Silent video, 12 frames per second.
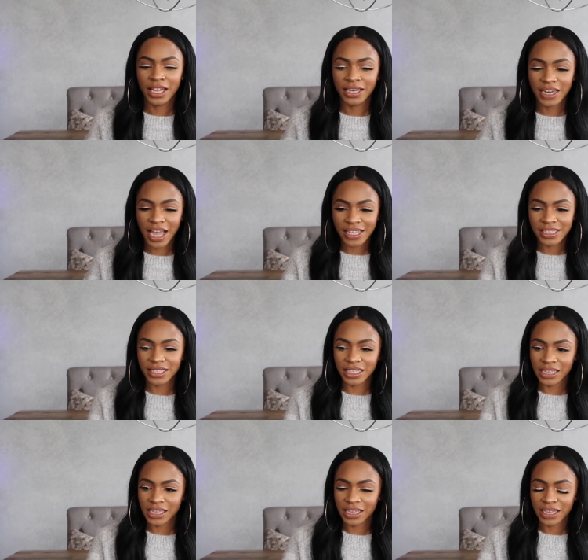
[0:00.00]

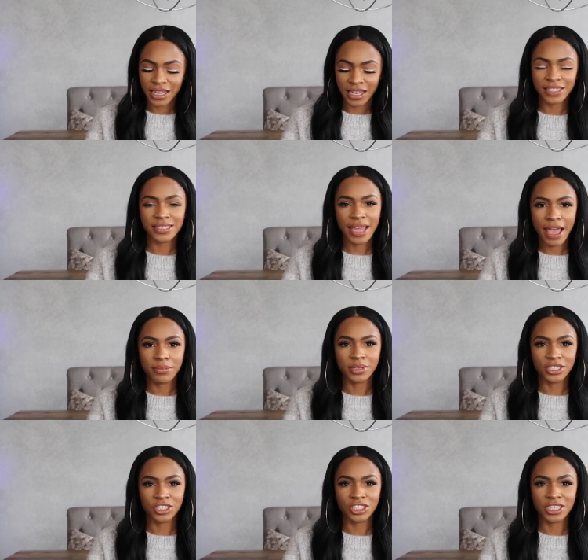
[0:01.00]
nicely
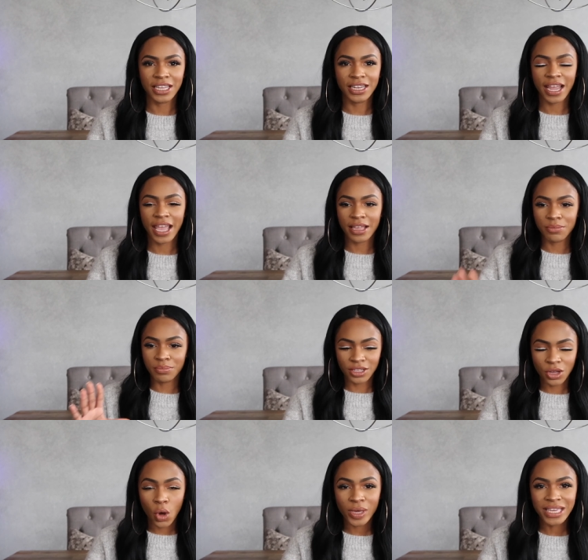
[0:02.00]
established in a
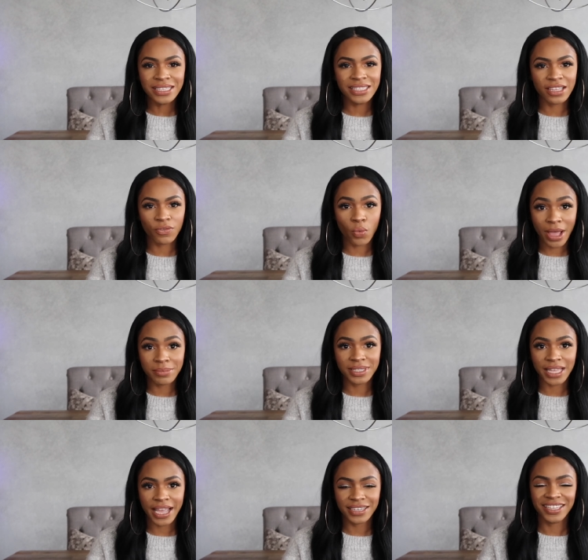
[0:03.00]
cohesive
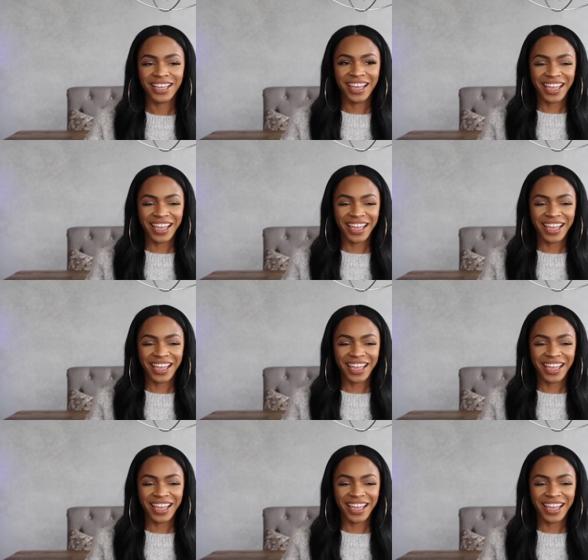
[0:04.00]
website,